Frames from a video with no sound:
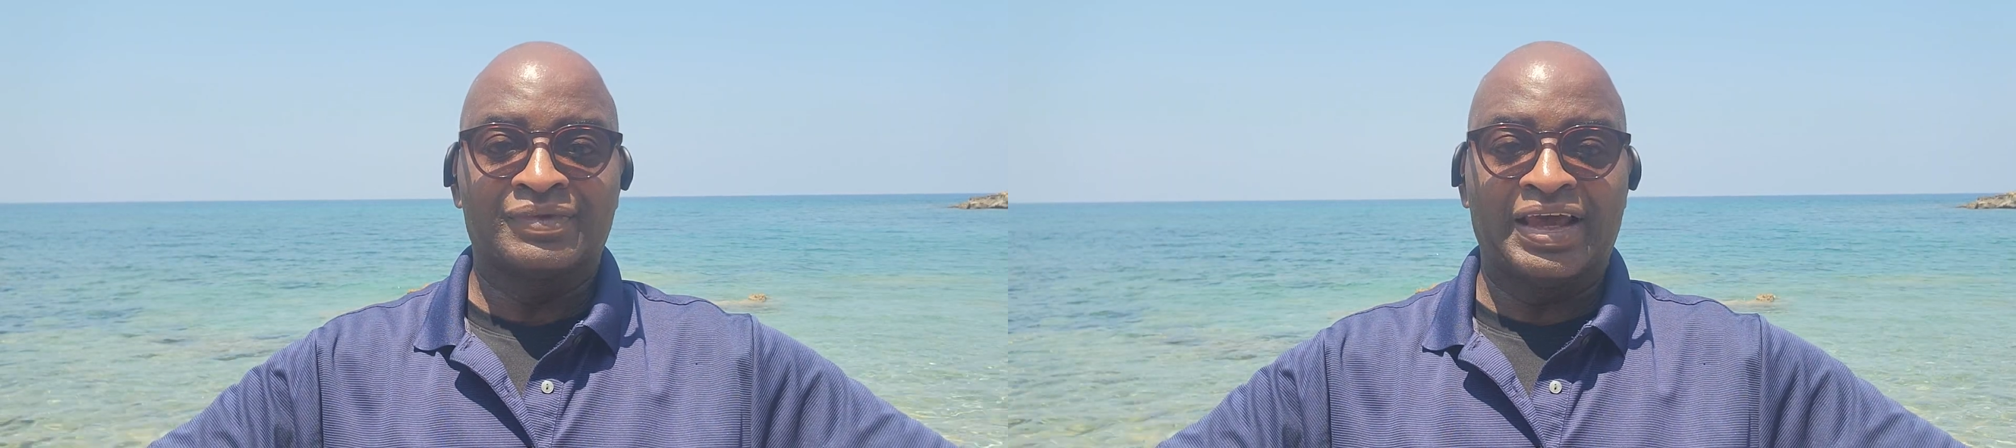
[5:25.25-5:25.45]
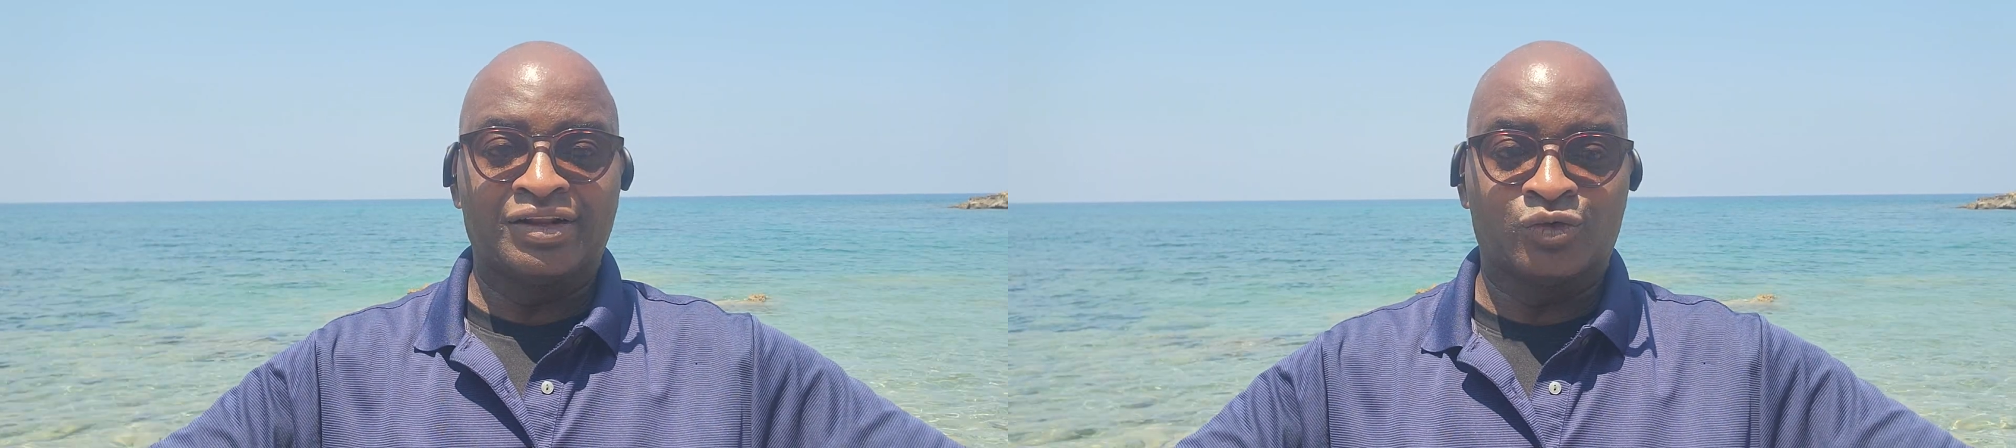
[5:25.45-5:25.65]

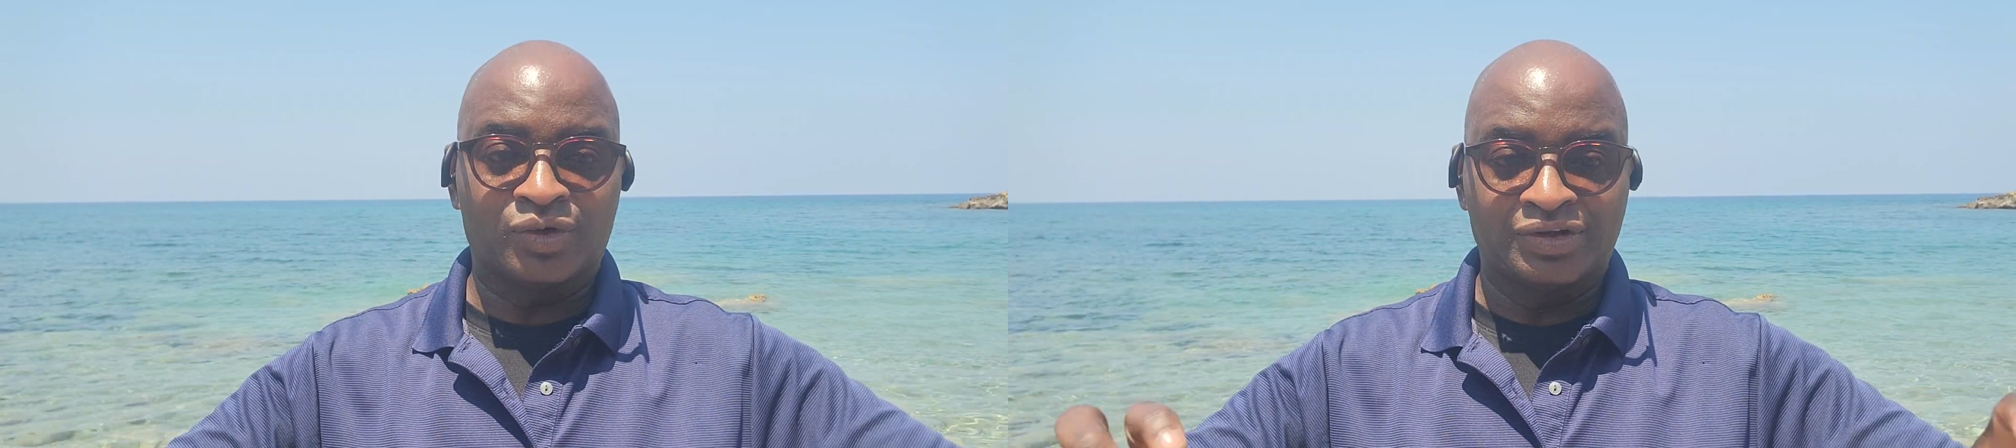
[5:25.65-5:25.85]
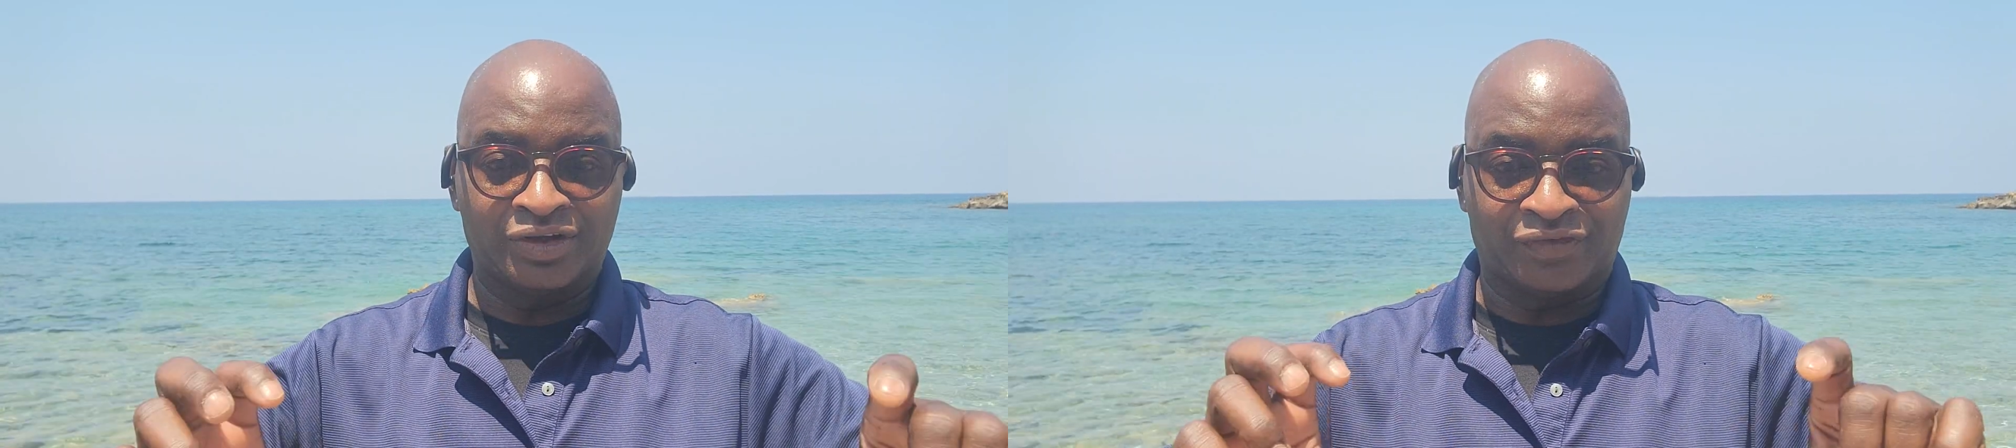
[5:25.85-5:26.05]
And
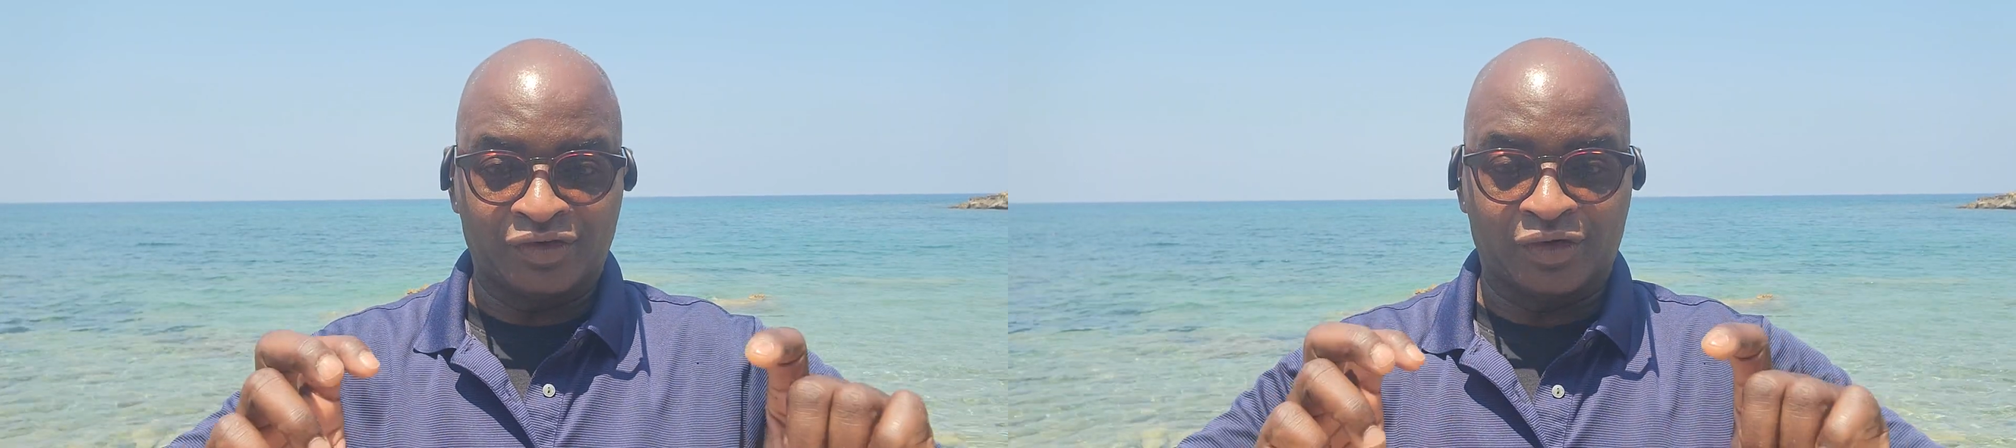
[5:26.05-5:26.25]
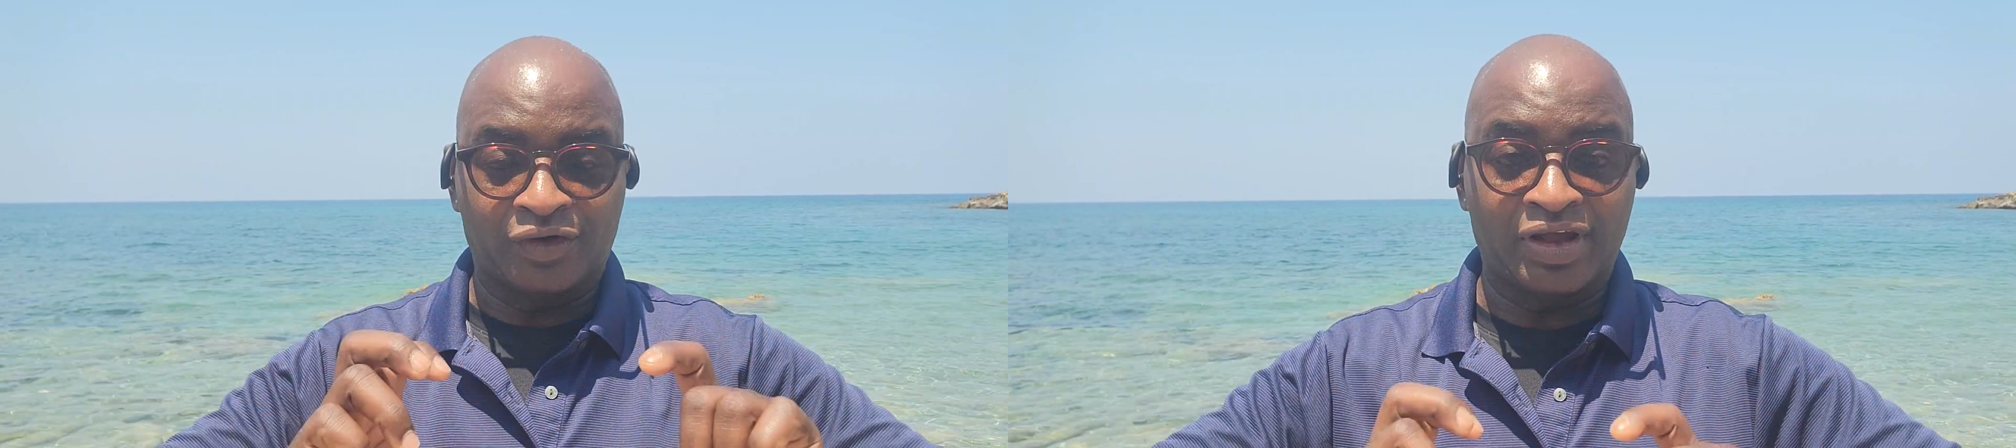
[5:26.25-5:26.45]
if
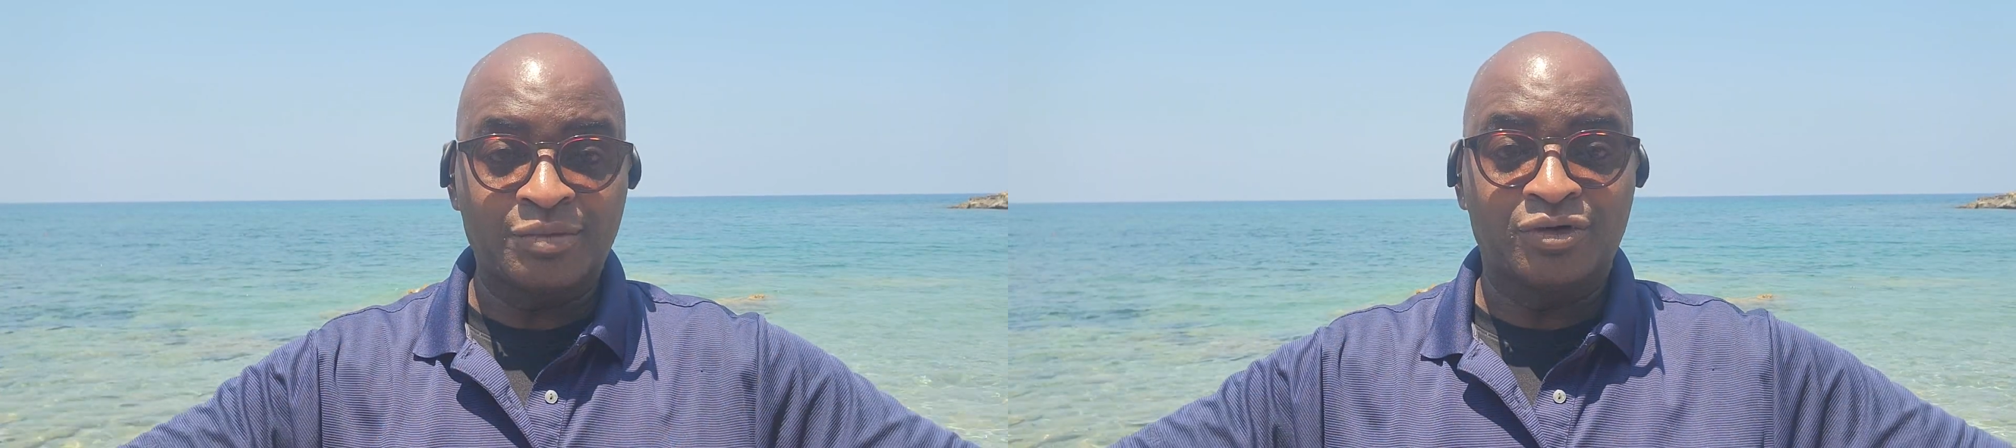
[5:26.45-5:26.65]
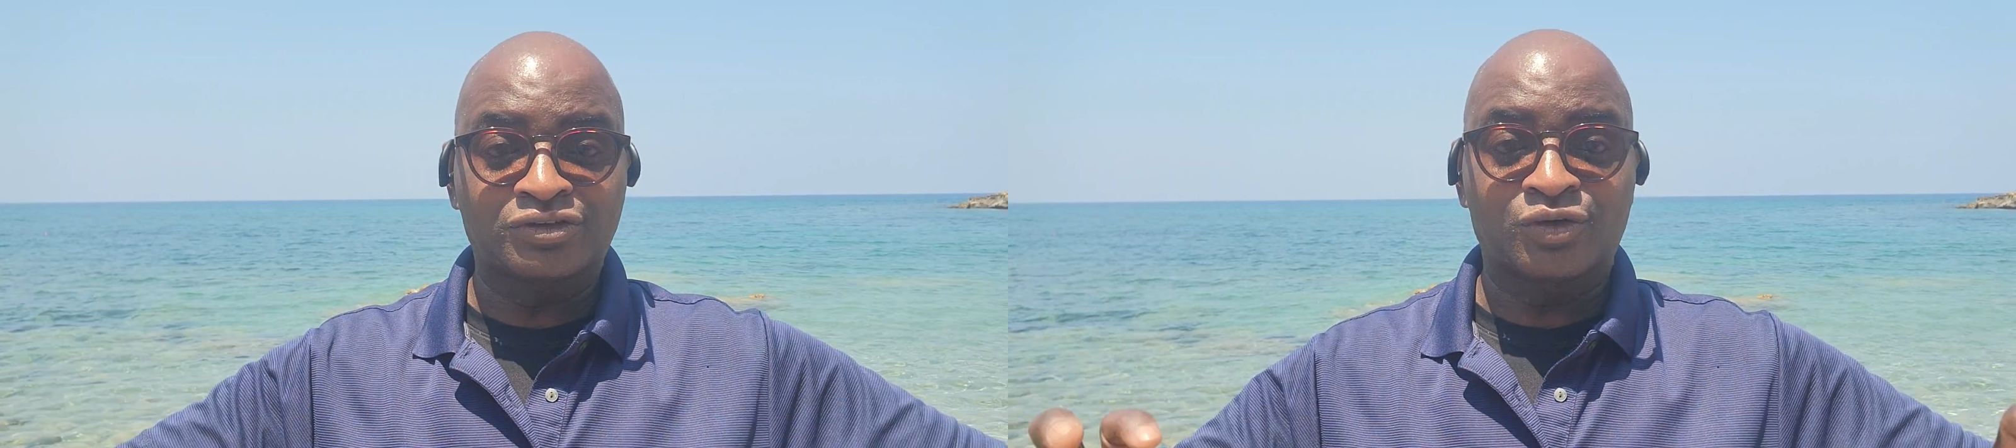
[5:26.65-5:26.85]
you're able